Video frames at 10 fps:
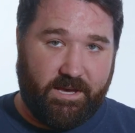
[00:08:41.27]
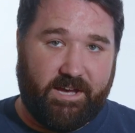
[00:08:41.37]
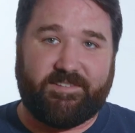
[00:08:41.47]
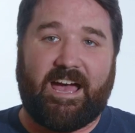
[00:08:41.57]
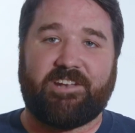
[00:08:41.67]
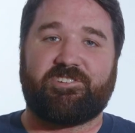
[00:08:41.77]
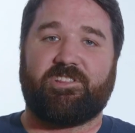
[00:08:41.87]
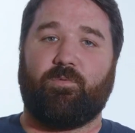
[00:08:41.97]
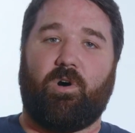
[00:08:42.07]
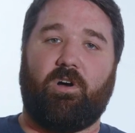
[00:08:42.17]
Attached
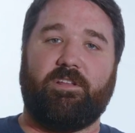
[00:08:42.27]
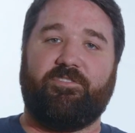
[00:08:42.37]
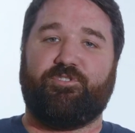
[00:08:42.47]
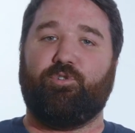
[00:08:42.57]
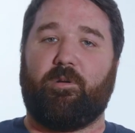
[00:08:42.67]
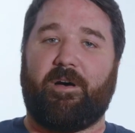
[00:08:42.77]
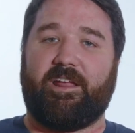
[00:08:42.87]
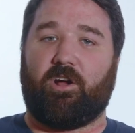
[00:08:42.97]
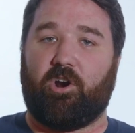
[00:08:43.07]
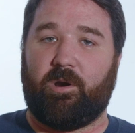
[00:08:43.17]
to the wall is two
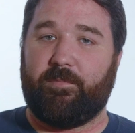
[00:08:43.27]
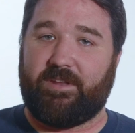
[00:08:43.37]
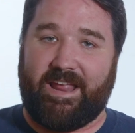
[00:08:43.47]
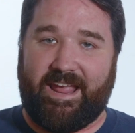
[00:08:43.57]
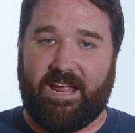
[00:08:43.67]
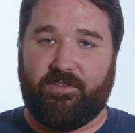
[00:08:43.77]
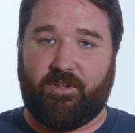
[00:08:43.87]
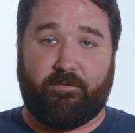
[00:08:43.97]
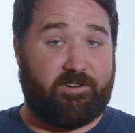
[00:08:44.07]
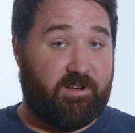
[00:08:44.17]
robotic arms and
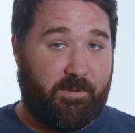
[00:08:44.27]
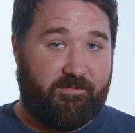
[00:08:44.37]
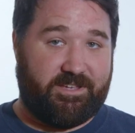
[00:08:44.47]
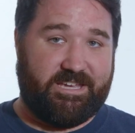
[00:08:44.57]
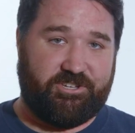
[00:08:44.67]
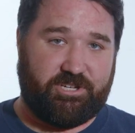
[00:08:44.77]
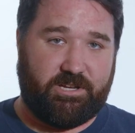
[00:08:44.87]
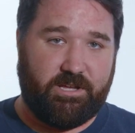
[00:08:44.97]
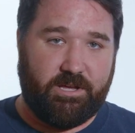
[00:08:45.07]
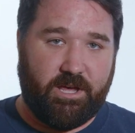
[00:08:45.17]
hands hovering above a kitchen,